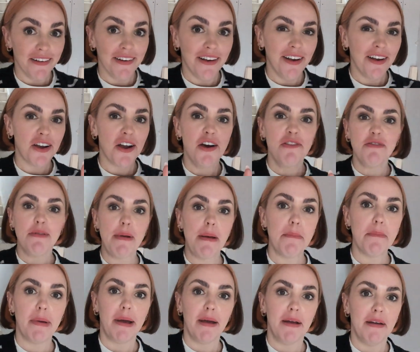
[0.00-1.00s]
I can't
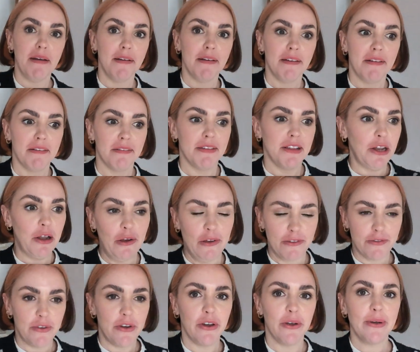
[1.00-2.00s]
remember the
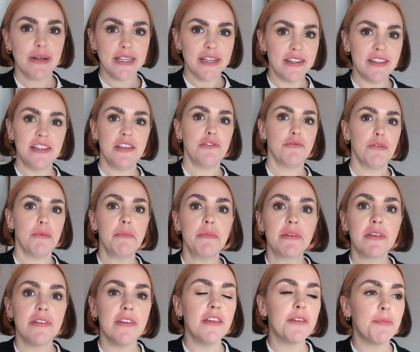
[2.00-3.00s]
last video I did in these rooms
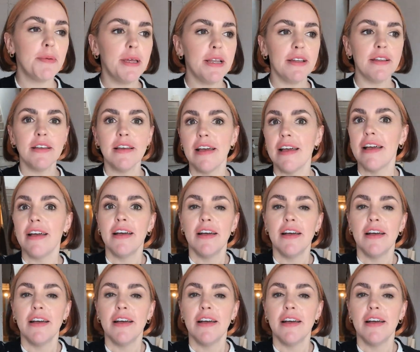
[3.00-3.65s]
because it's been